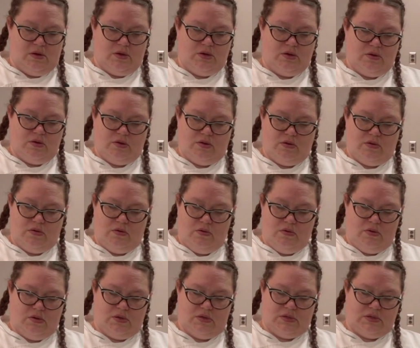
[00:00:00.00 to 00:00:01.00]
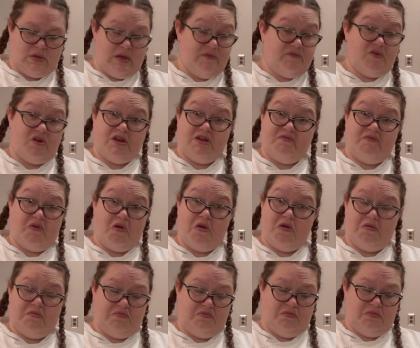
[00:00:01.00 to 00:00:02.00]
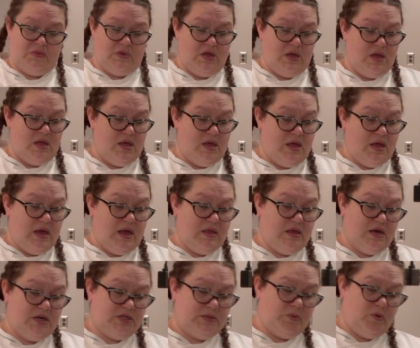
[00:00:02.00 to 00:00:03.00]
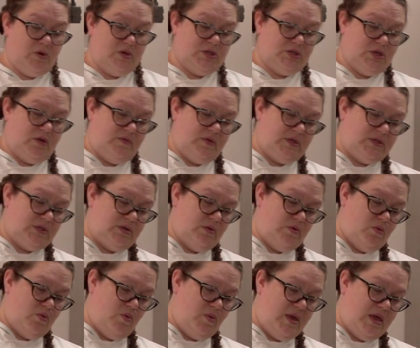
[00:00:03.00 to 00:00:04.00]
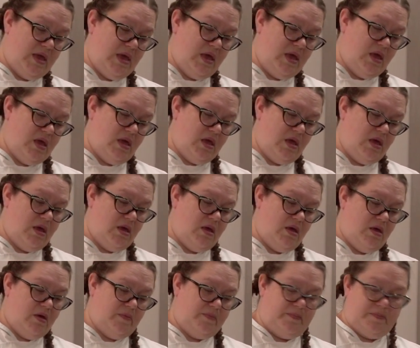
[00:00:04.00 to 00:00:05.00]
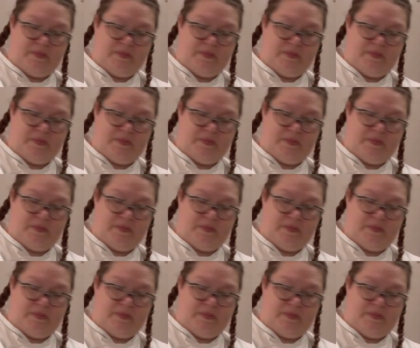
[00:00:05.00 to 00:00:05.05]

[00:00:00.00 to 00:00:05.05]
Do-do-do, not very difficult. And then I just pour this over this. Whee!